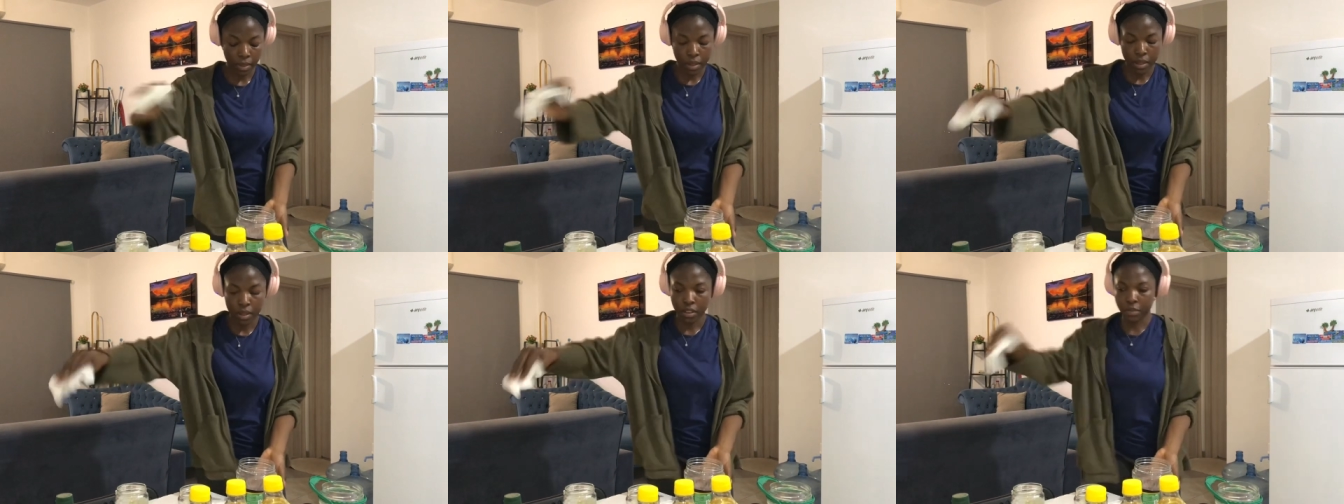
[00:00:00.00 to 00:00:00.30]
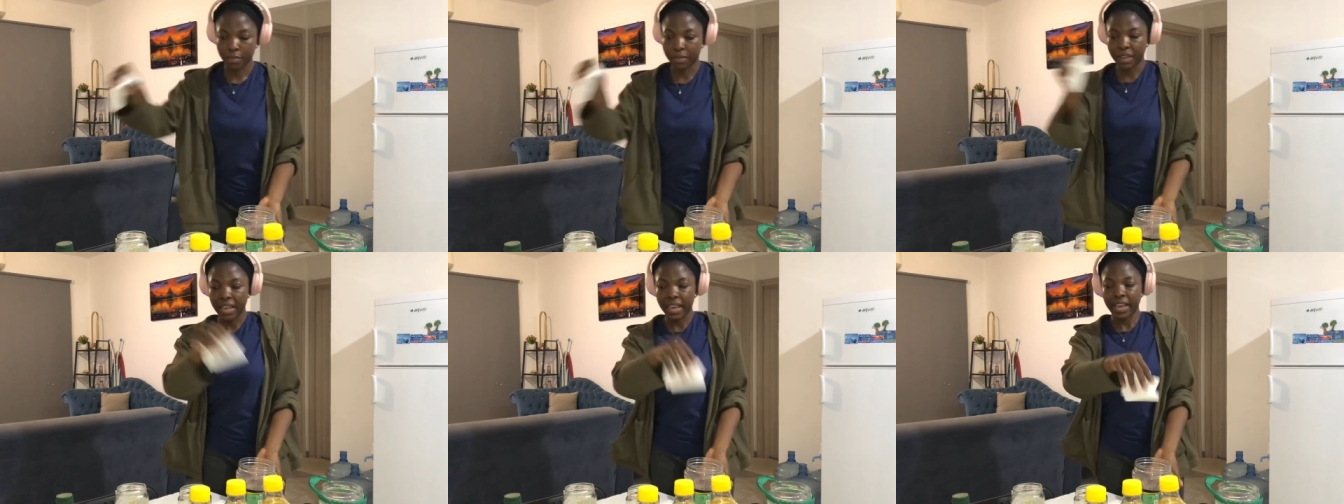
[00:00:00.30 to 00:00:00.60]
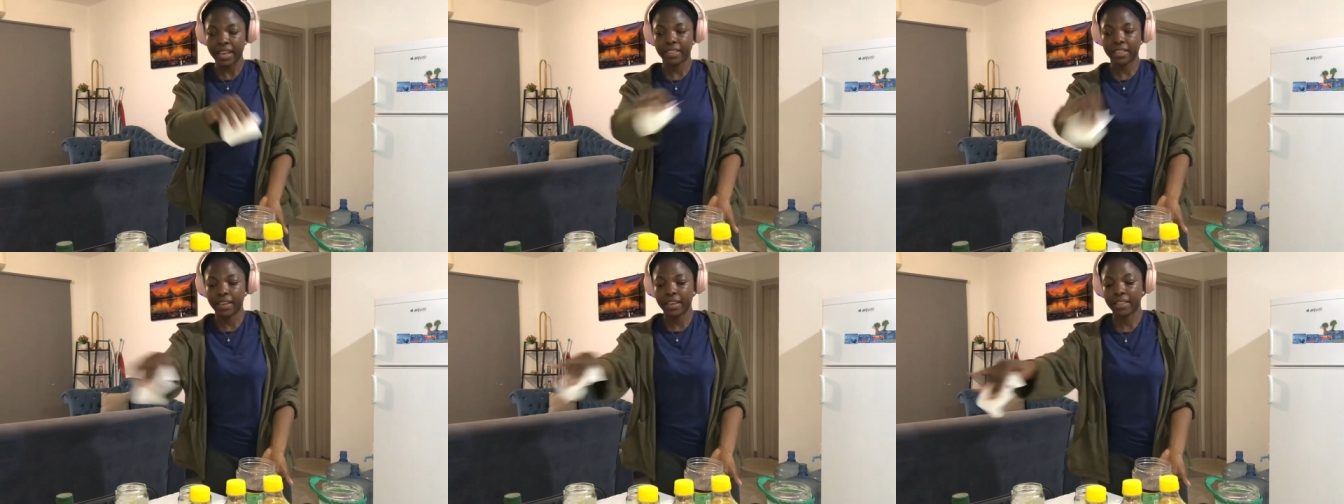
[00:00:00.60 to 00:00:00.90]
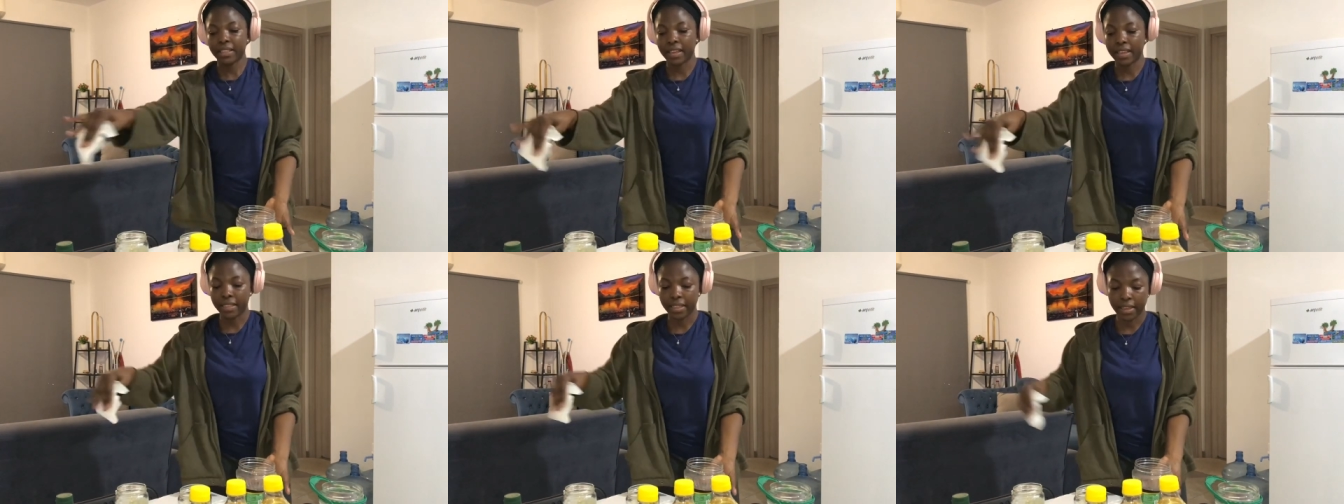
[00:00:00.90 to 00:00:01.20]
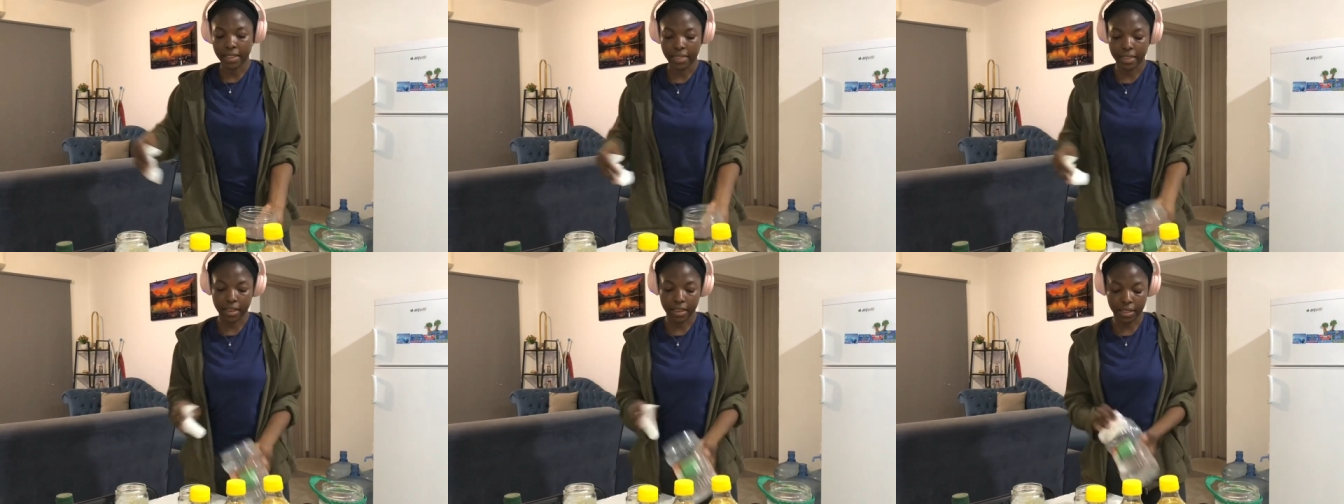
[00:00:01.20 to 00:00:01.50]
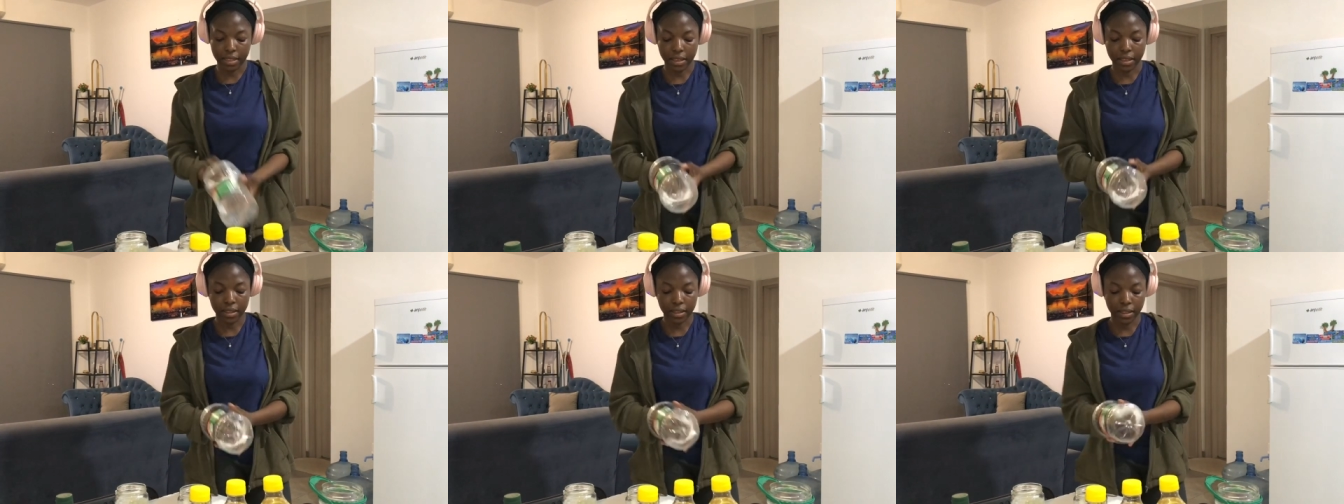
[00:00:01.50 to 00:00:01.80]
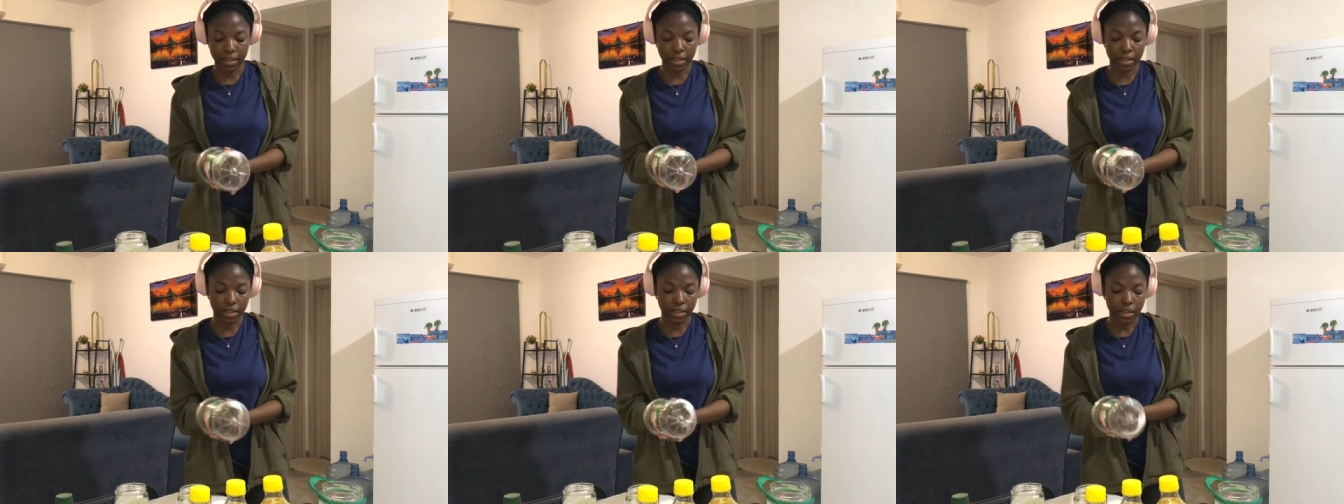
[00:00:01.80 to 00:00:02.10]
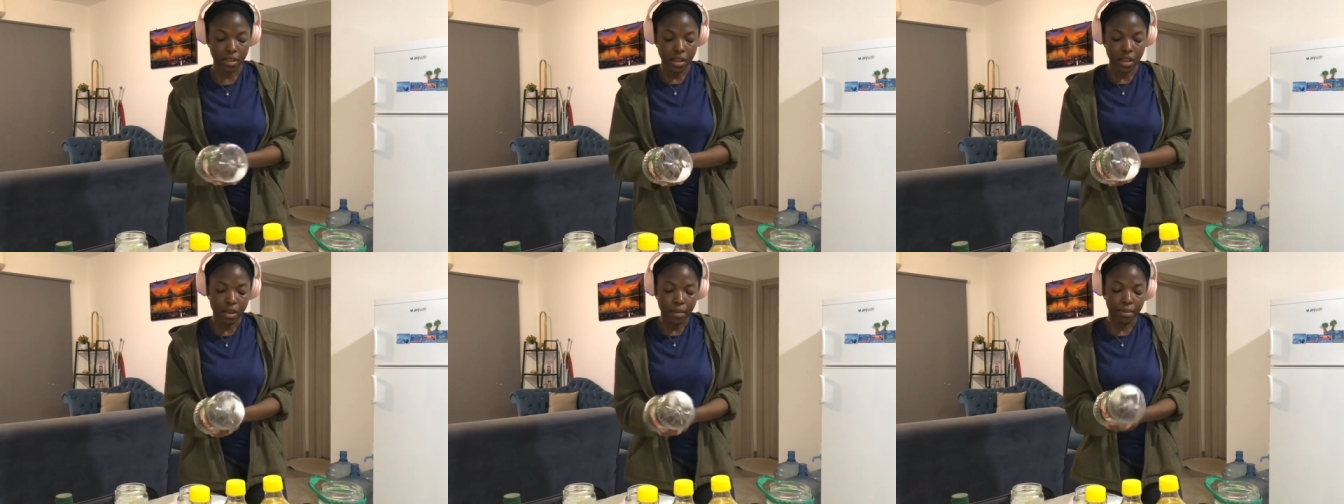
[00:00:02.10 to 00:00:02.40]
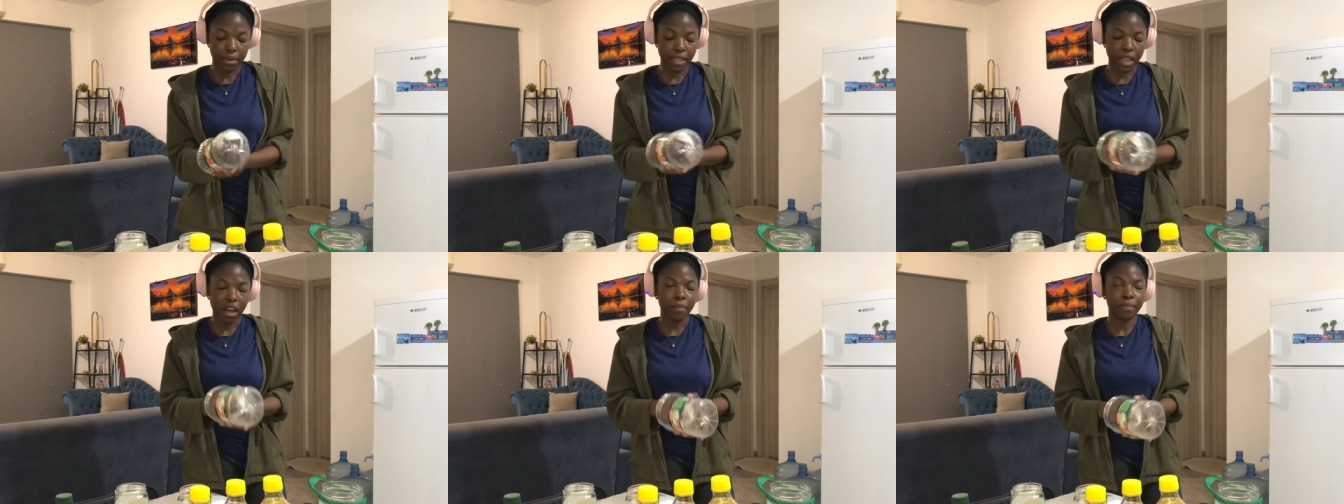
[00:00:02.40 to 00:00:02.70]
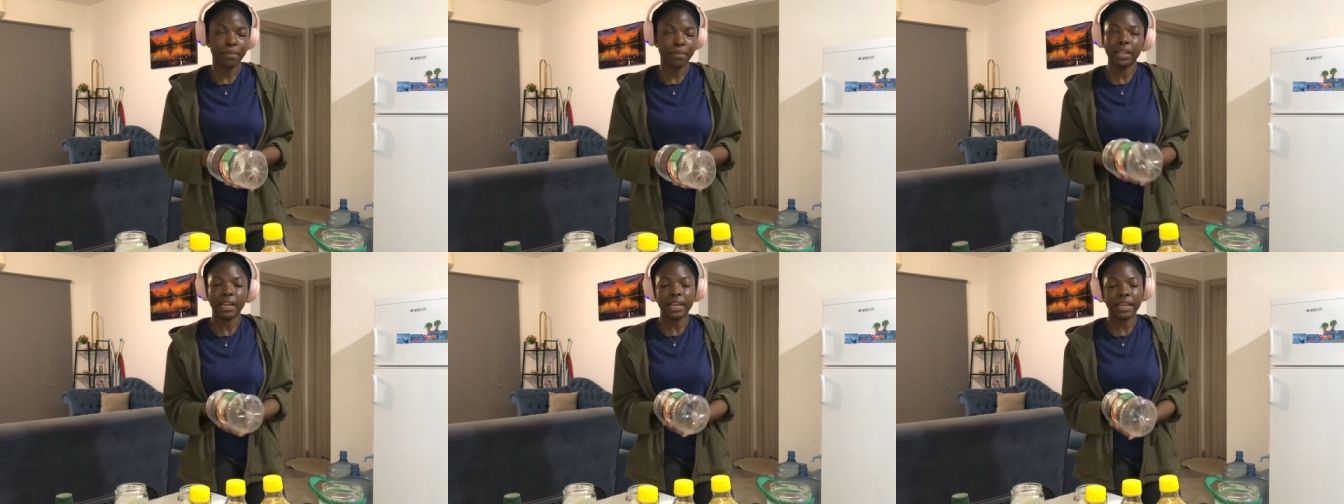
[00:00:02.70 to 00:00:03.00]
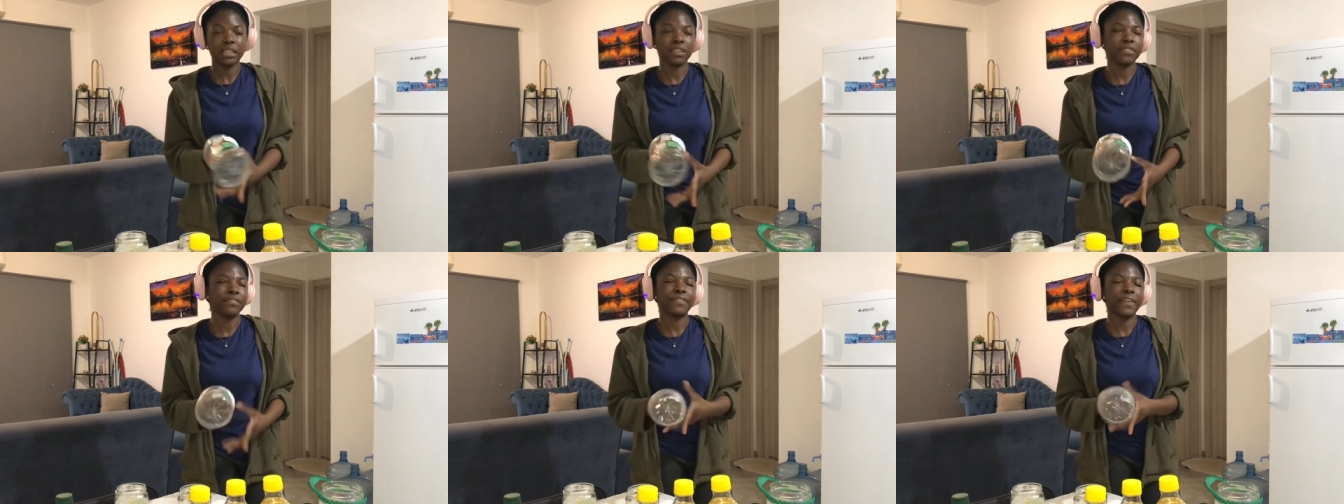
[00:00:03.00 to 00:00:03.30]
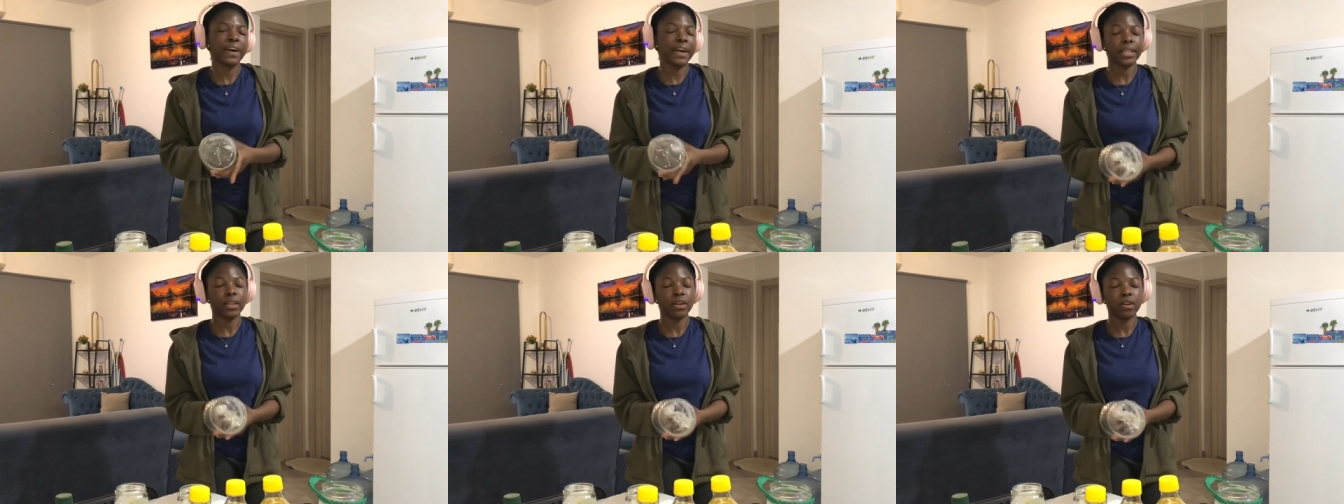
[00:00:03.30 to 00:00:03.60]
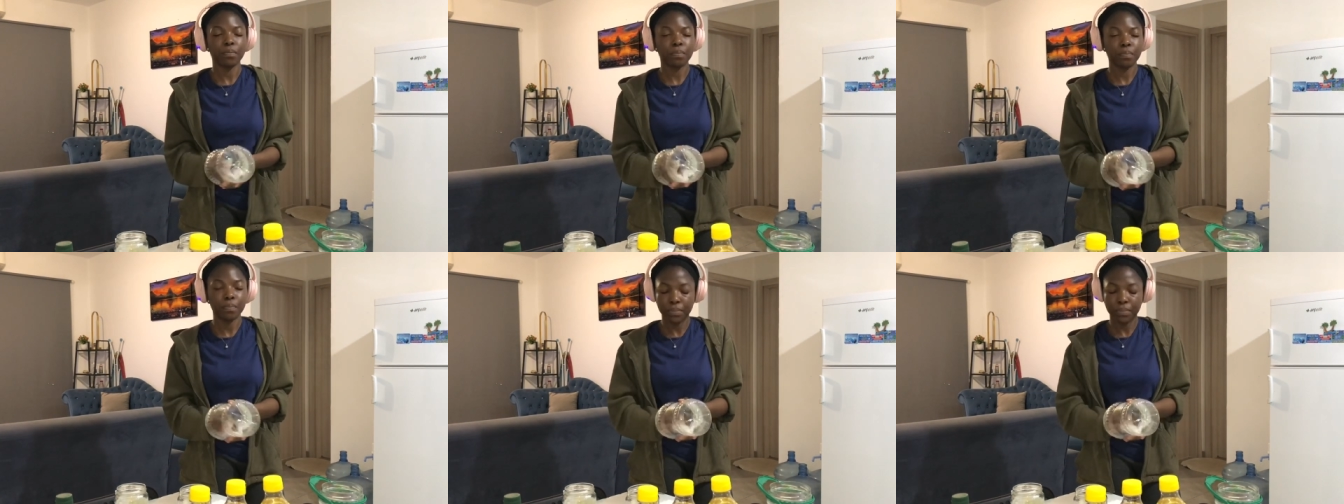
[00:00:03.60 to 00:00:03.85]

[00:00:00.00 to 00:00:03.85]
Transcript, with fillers: it'll be here there there there there there there but that will be like in the final